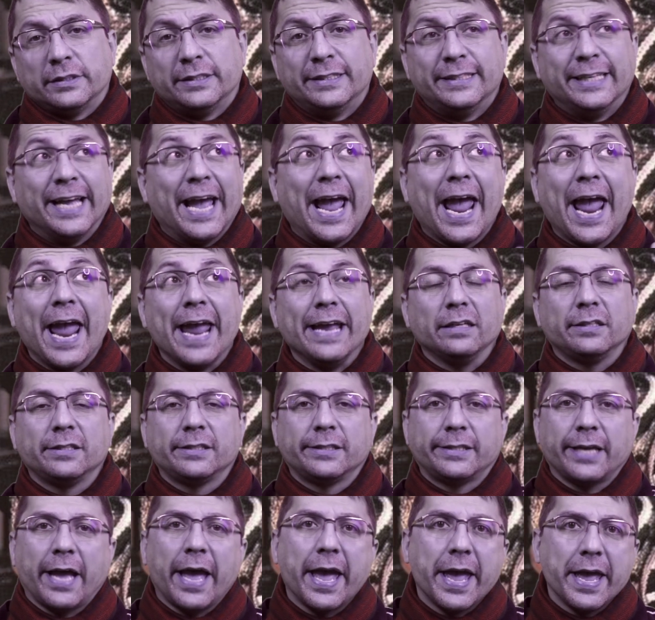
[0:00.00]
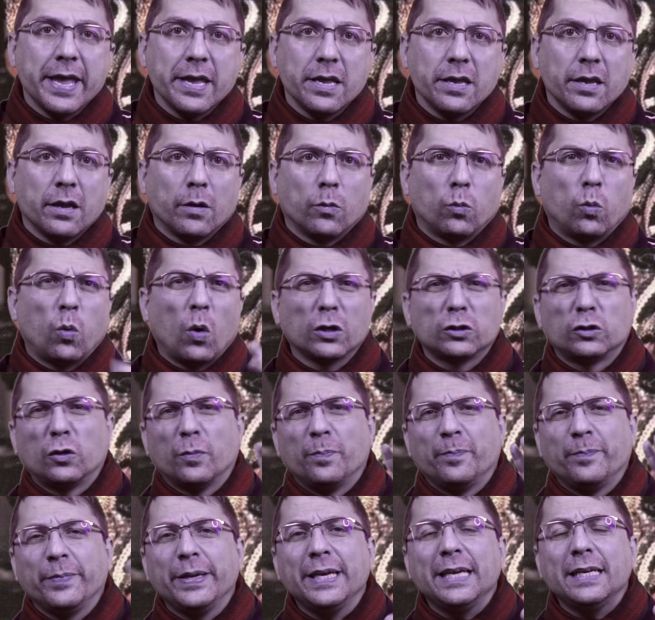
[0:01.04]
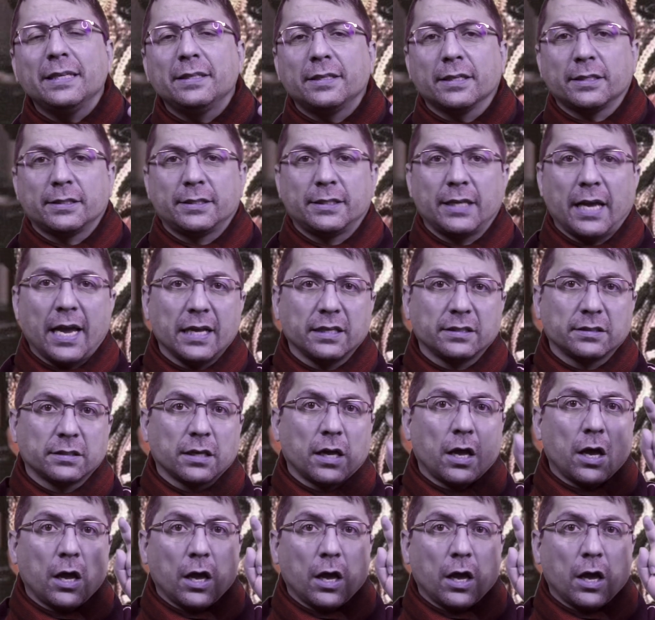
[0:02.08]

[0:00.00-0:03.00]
they say, what the media says.